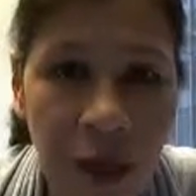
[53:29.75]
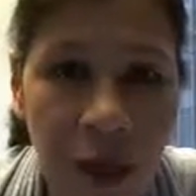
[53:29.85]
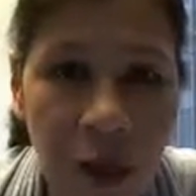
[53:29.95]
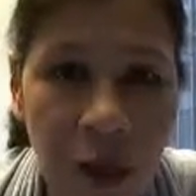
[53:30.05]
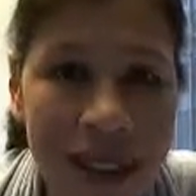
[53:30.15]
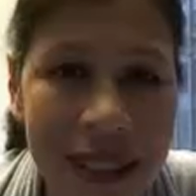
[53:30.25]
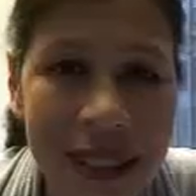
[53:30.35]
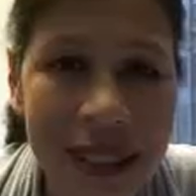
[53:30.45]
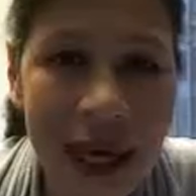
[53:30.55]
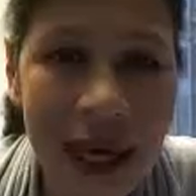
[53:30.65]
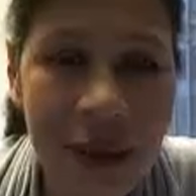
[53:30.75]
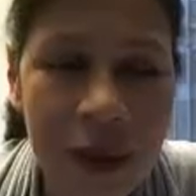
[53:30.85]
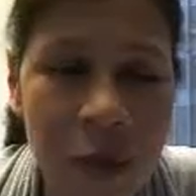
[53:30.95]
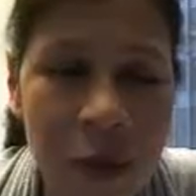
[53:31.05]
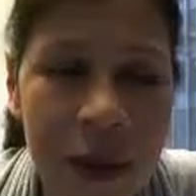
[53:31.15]
concern
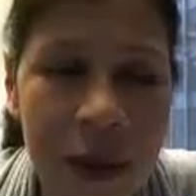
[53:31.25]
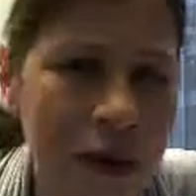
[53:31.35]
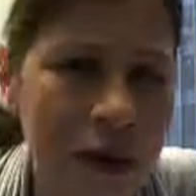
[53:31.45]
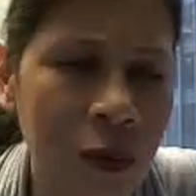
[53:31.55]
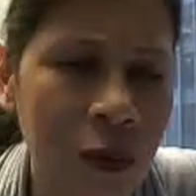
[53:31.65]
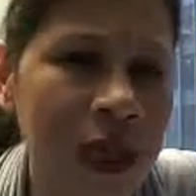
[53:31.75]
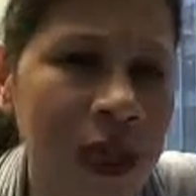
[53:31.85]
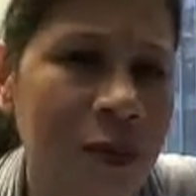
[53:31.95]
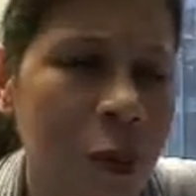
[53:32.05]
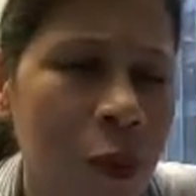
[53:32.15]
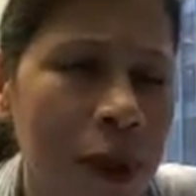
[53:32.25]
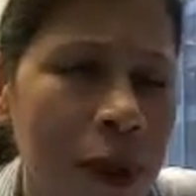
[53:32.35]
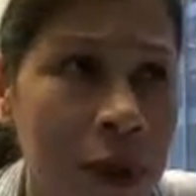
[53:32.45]
is to bring down the cost